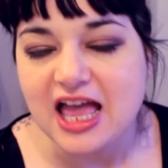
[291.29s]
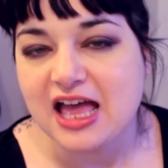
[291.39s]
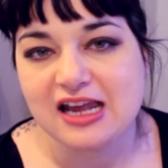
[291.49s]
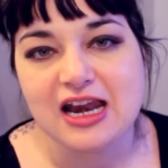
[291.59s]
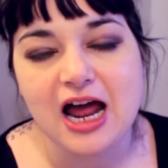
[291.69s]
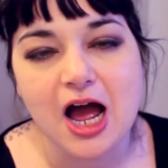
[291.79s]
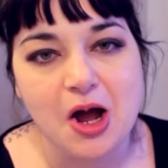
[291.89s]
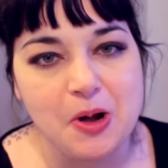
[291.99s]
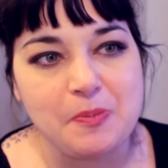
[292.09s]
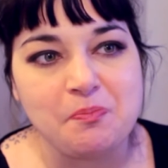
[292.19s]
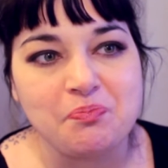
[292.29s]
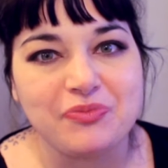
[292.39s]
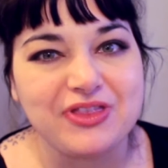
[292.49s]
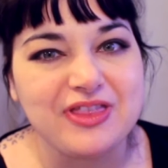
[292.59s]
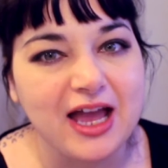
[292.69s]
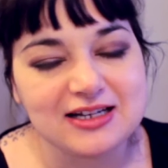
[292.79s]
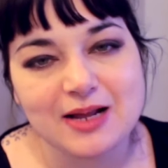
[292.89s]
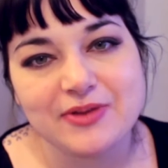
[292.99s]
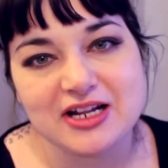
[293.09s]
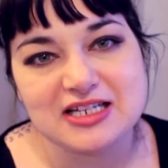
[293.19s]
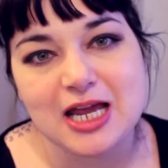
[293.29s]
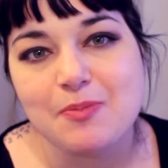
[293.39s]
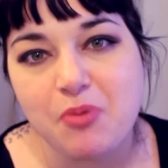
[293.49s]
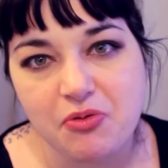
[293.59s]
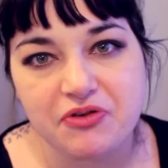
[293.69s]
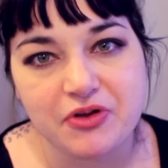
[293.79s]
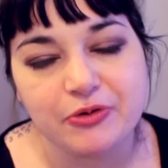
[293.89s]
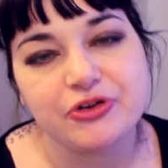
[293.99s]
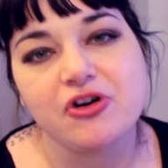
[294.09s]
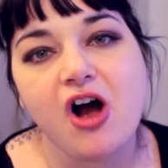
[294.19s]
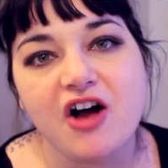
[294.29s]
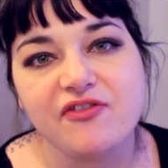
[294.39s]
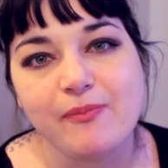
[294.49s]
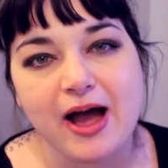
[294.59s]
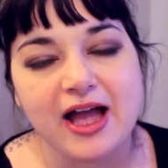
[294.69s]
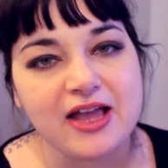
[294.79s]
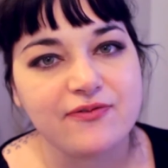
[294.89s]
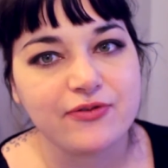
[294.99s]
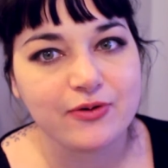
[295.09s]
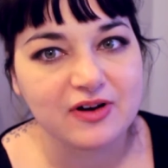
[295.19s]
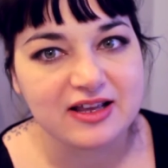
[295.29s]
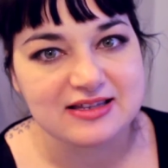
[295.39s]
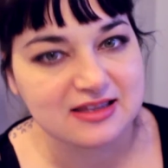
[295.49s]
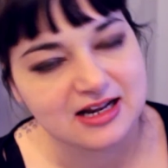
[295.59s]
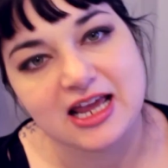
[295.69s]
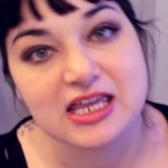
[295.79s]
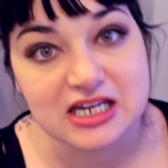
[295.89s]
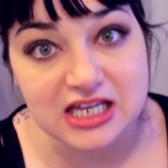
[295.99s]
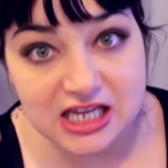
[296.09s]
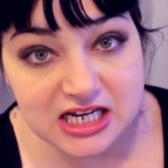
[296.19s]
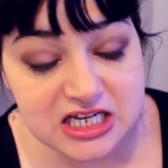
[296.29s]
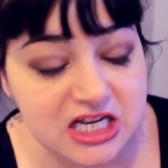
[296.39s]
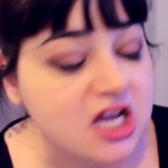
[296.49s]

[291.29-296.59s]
and 9 times out of 10, both of those are off my food list that I can eat.